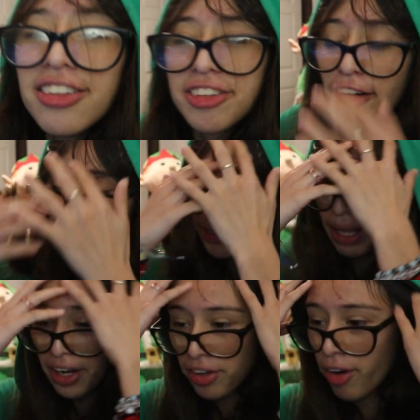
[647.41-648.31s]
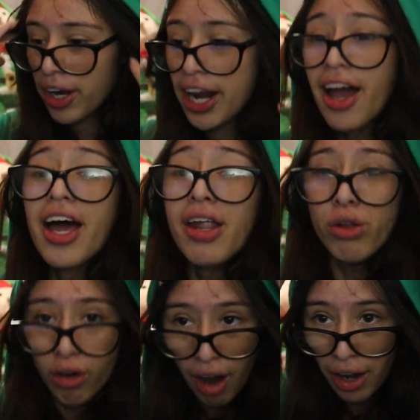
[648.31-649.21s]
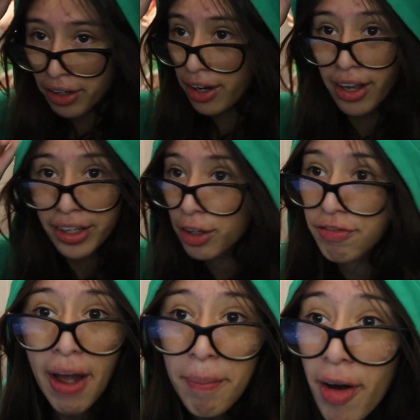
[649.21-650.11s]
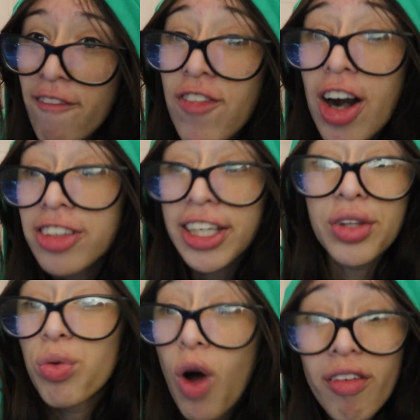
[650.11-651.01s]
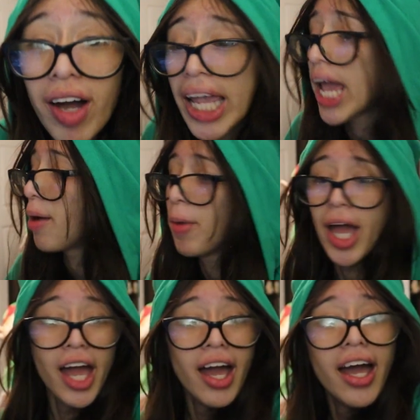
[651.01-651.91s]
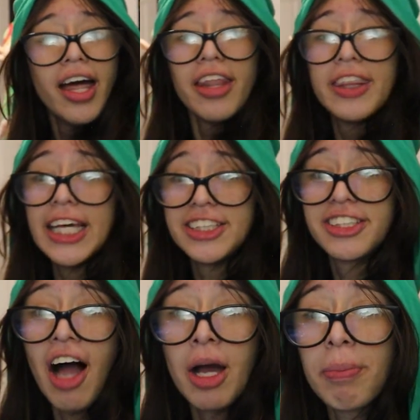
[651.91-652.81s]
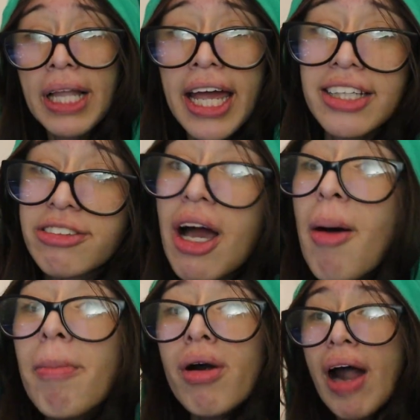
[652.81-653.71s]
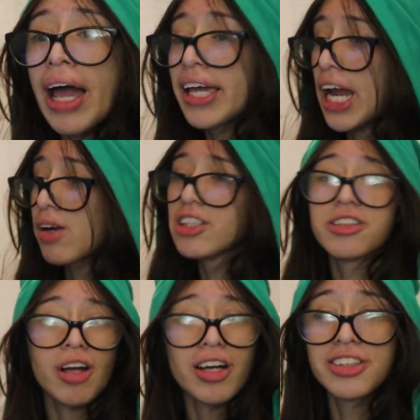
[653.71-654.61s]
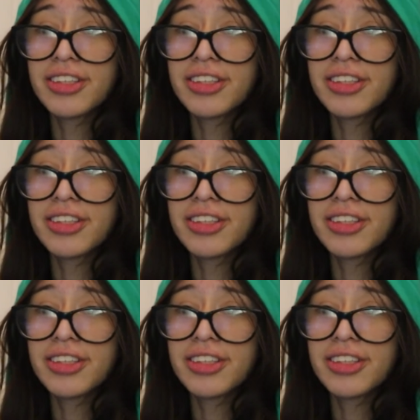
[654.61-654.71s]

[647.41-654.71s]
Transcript: Self-explanatory. No, on November 1st at 12 a.m., this song plays. Mariah Carey starts